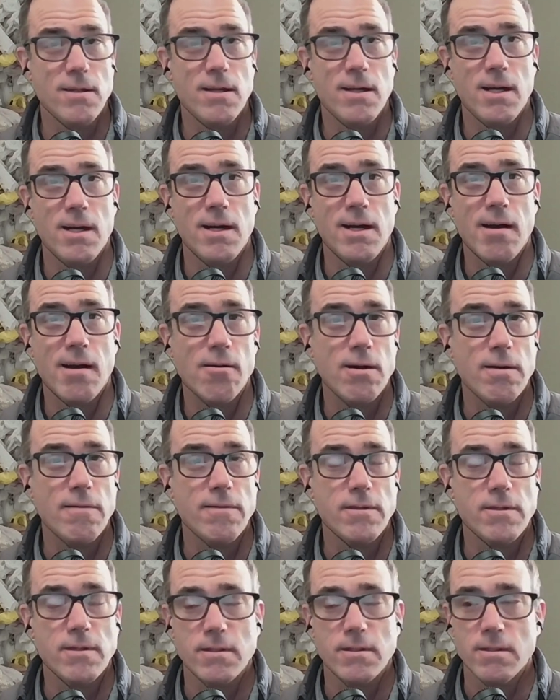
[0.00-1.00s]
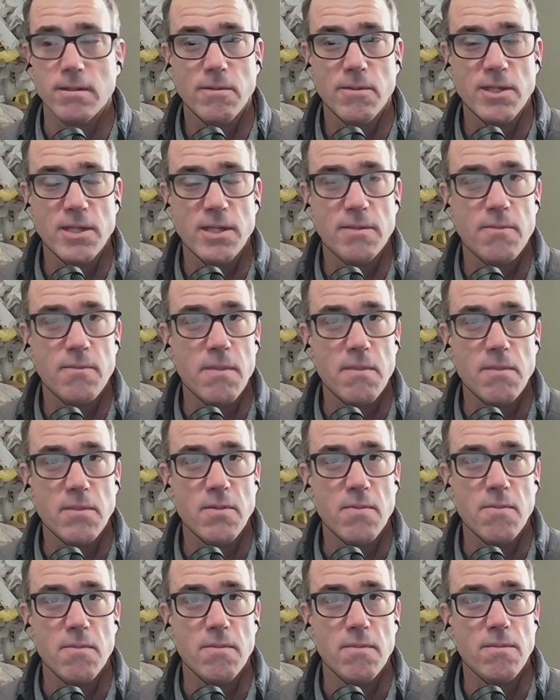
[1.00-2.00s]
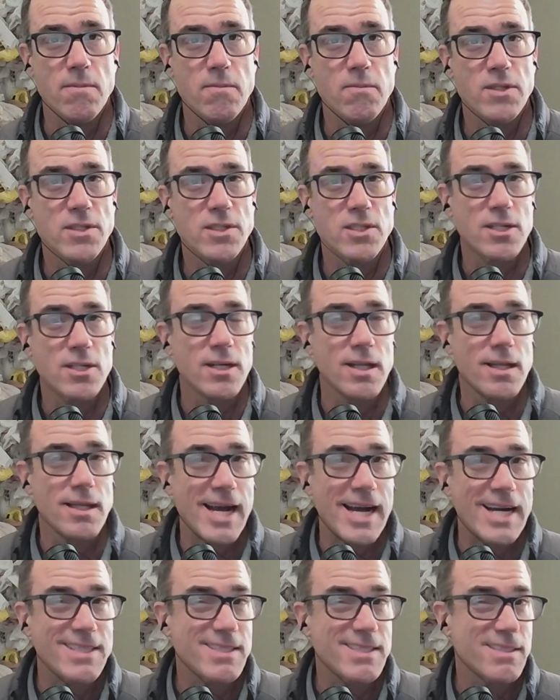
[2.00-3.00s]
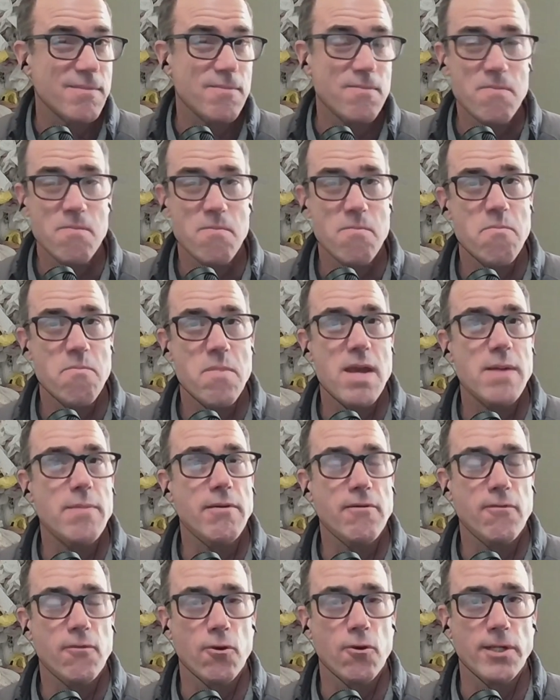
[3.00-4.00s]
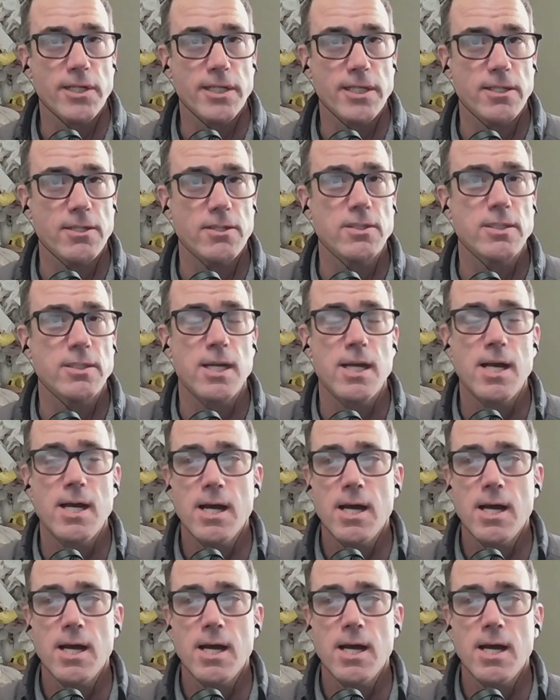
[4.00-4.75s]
However, I mean, this is going to last maybe 4 years.